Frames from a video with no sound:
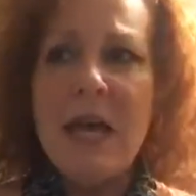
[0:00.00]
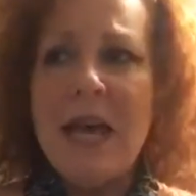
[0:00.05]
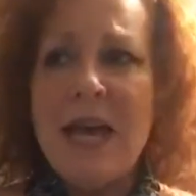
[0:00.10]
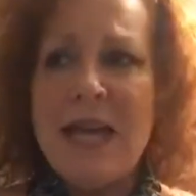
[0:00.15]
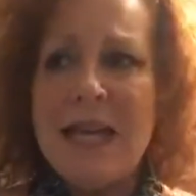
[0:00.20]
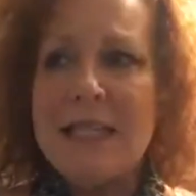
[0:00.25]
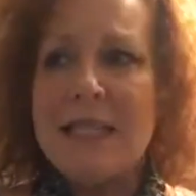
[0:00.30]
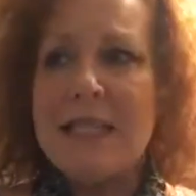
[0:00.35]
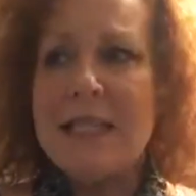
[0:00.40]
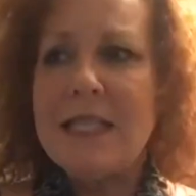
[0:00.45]

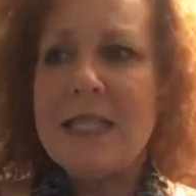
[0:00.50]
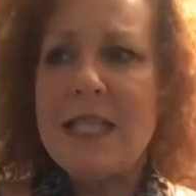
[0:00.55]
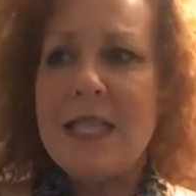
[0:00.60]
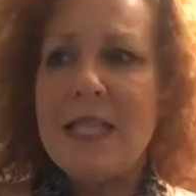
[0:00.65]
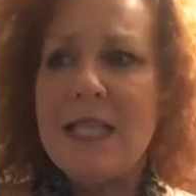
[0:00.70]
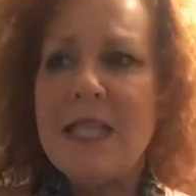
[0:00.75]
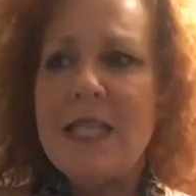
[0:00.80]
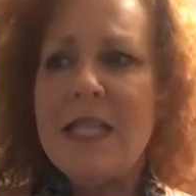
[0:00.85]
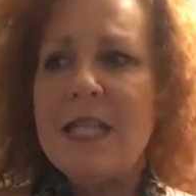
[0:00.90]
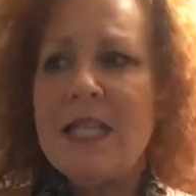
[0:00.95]

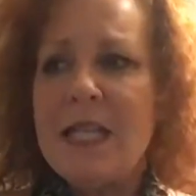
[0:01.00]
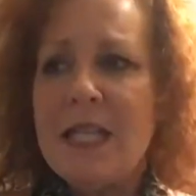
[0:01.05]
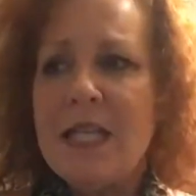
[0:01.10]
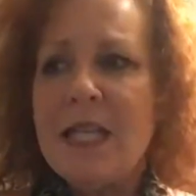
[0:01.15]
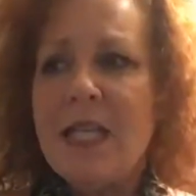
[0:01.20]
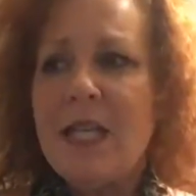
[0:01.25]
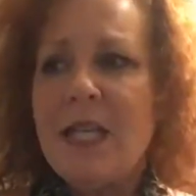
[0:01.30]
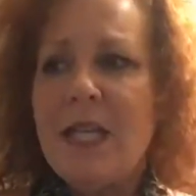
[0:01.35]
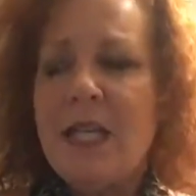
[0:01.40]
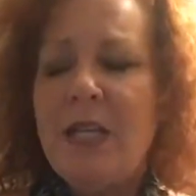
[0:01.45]
that,
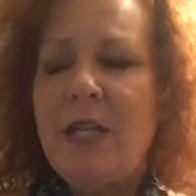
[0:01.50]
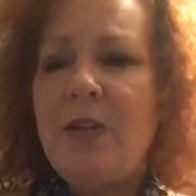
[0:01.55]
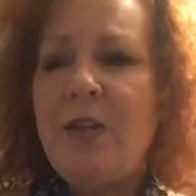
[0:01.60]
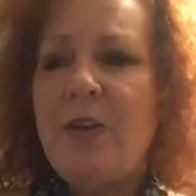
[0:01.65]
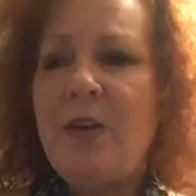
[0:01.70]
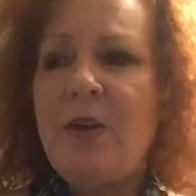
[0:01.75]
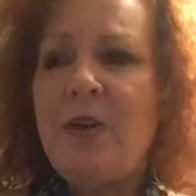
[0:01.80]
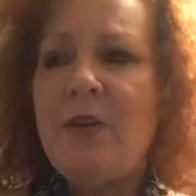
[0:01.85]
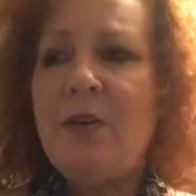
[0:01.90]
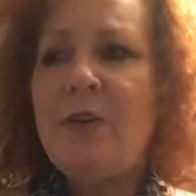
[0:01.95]

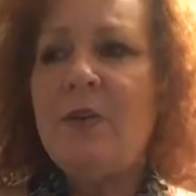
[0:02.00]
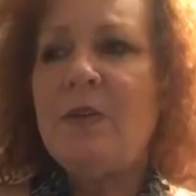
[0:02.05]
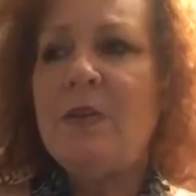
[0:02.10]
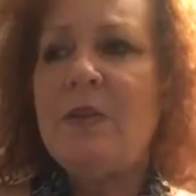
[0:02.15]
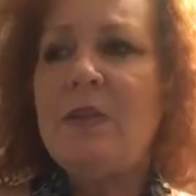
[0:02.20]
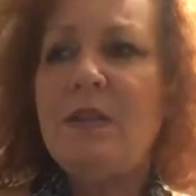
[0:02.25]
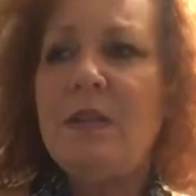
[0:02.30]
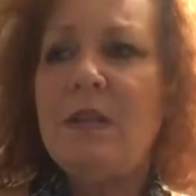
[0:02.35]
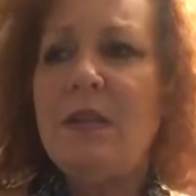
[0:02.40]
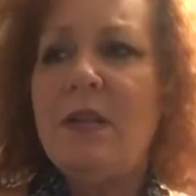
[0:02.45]
you
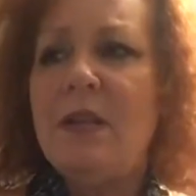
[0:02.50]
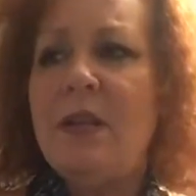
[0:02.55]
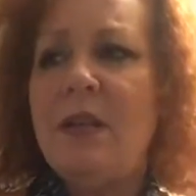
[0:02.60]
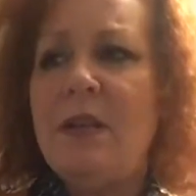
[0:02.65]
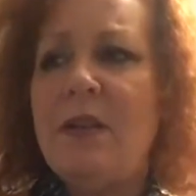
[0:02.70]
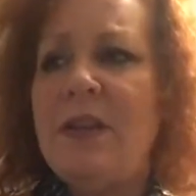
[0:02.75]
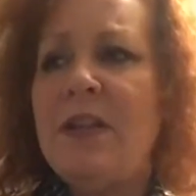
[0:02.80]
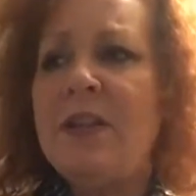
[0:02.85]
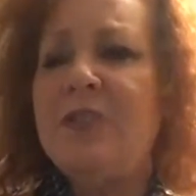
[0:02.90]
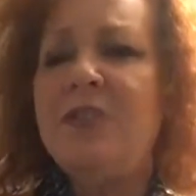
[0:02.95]
know,
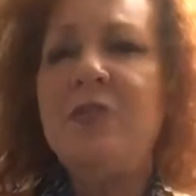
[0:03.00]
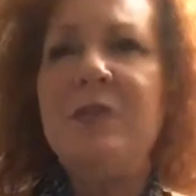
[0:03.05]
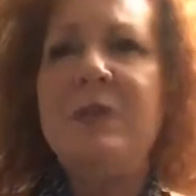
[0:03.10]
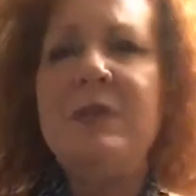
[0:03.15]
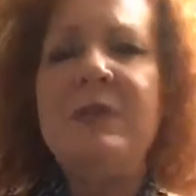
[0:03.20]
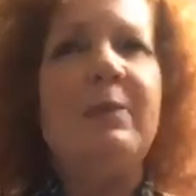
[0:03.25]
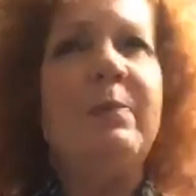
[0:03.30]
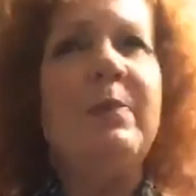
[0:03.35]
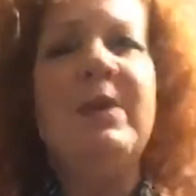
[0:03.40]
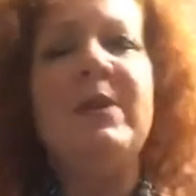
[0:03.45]
that our
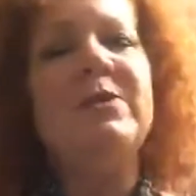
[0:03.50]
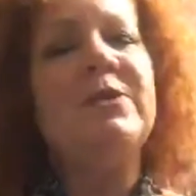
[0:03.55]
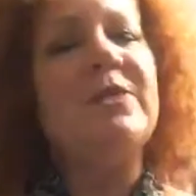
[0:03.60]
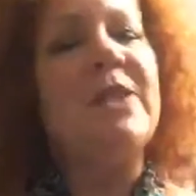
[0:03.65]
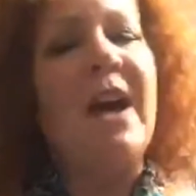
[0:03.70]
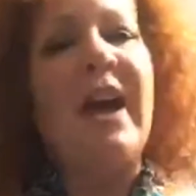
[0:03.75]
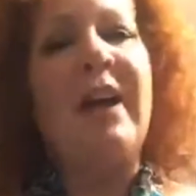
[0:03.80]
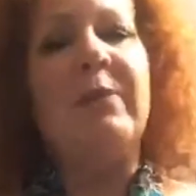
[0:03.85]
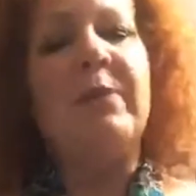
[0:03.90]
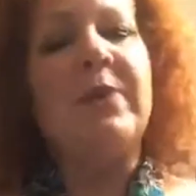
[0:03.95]
dream that we
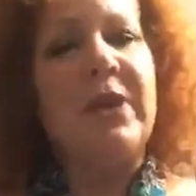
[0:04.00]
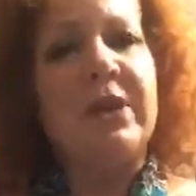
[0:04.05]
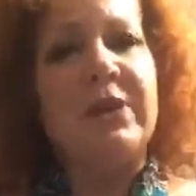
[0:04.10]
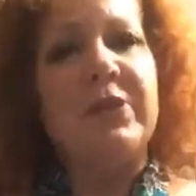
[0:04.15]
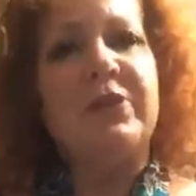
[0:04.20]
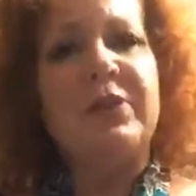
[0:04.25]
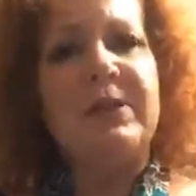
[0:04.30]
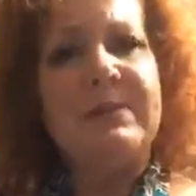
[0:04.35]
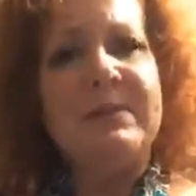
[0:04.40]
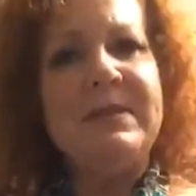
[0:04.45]
don't die with
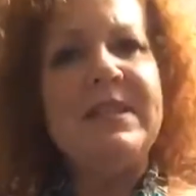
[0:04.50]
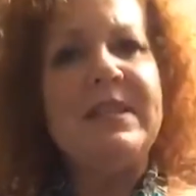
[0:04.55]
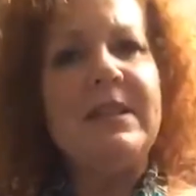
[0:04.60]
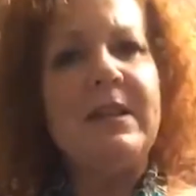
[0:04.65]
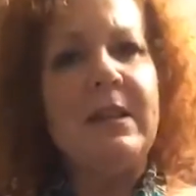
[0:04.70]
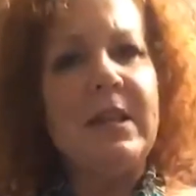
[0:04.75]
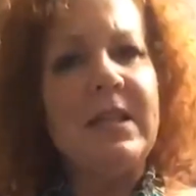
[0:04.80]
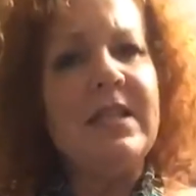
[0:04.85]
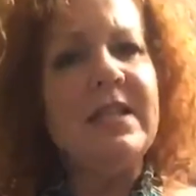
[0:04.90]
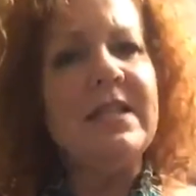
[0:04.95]
our dream
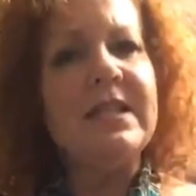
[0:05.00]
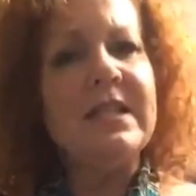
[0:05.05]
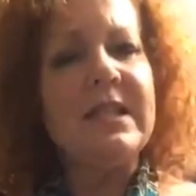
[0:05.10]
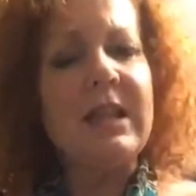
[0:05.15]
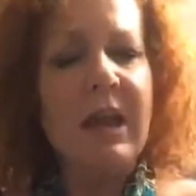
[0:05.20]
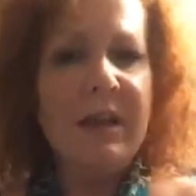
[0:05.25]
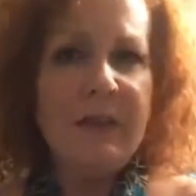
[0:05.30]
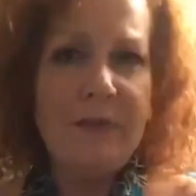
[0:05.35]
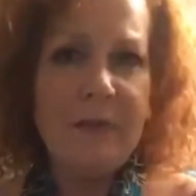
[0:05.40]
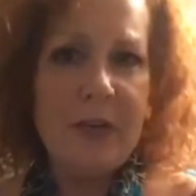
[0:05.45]
still
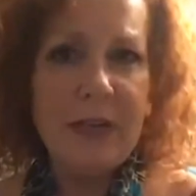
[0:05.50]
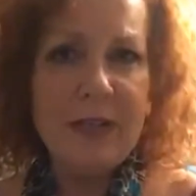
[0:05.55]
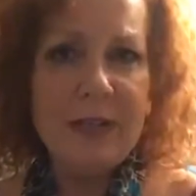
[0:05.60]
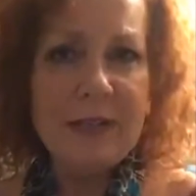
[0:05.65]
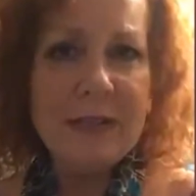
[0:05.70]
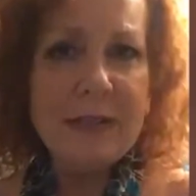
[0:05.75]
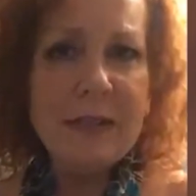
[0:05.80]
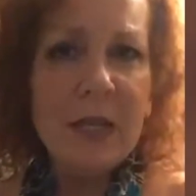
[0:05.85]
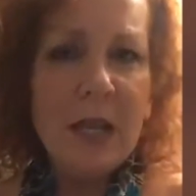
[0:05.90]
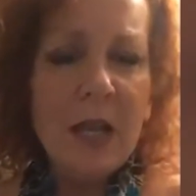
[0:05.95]
inside of
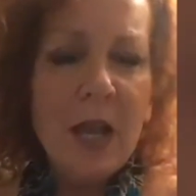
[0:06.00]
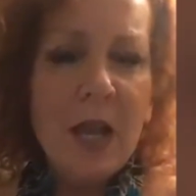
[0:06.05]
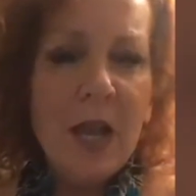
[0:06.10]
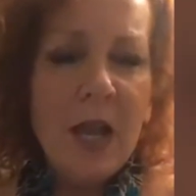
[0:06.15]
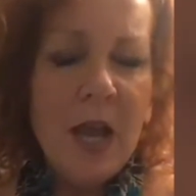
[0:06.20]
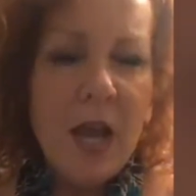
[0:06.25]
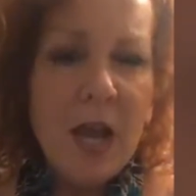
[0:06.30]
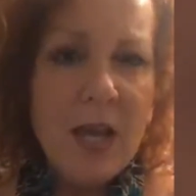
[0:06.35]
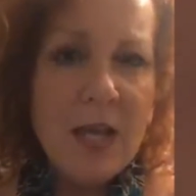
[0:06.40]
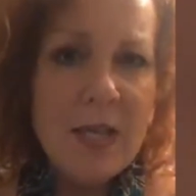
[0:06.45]
us.
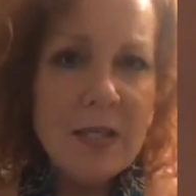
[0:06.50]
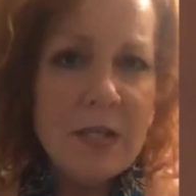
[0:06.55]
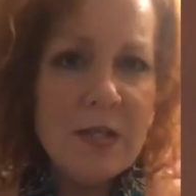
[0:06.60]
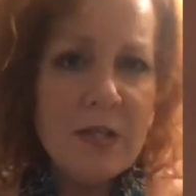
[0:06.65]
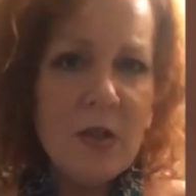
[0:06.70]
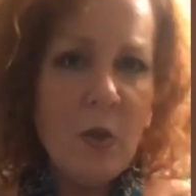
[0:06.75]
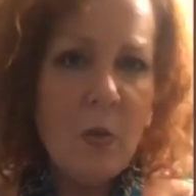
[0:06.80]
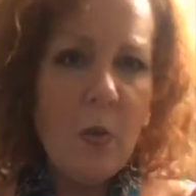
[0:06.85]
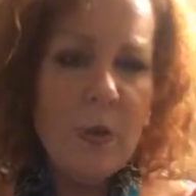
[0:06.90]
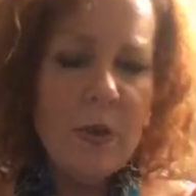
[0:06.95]

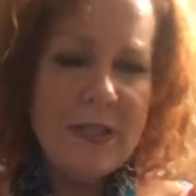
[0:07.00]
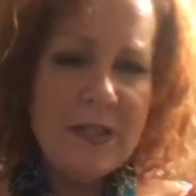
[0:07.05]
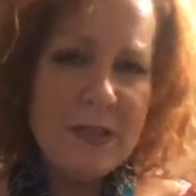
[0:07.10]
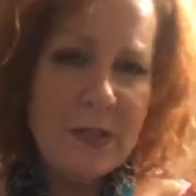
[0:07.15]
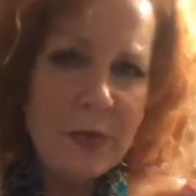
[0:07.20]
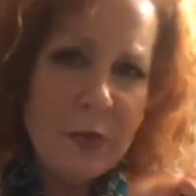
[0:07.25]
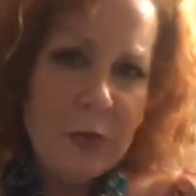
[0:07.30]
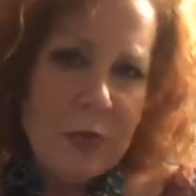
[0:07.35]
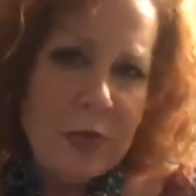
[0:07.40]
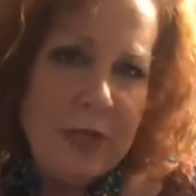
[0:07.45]
And so what
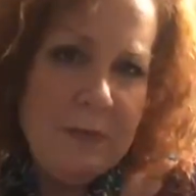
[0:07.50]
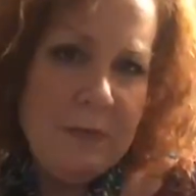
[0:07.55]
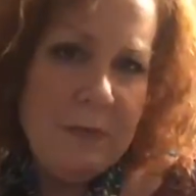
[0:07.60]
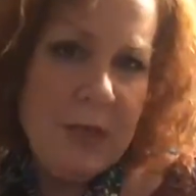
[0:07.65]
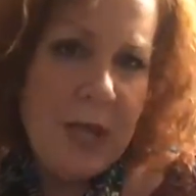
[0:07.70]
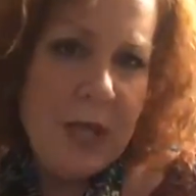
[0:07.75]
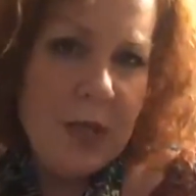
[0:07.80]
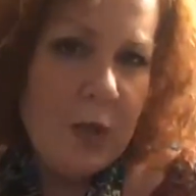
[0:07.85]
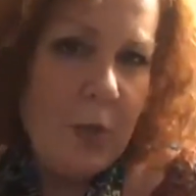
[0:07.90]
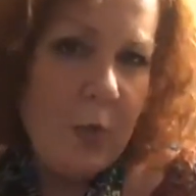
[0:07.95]
is a
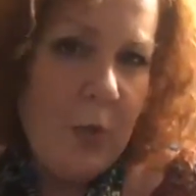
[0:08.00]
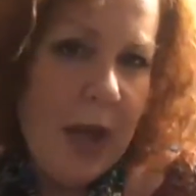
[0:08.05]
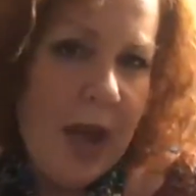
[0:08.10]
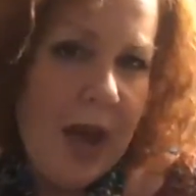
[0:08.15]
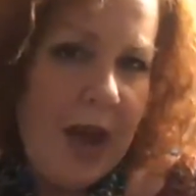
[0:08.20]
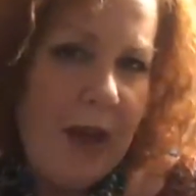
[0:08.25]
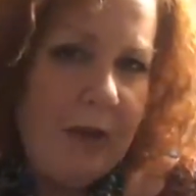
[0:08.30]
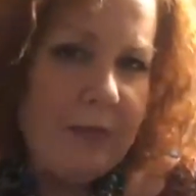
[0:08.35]
dream that you